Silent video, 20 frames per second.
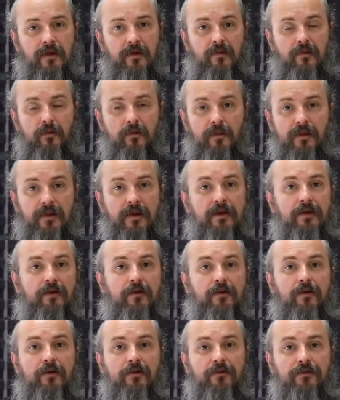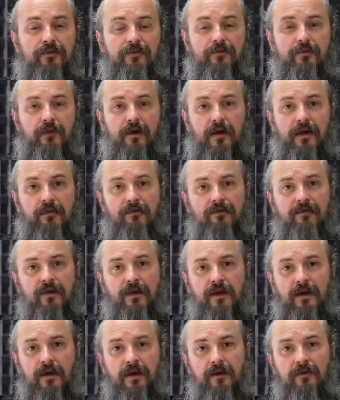or players who have
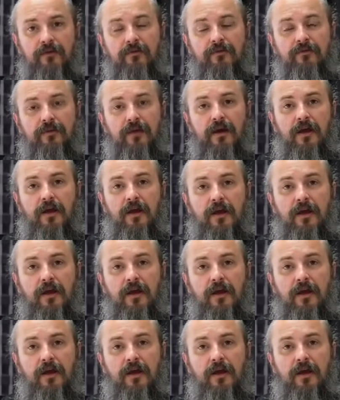tiles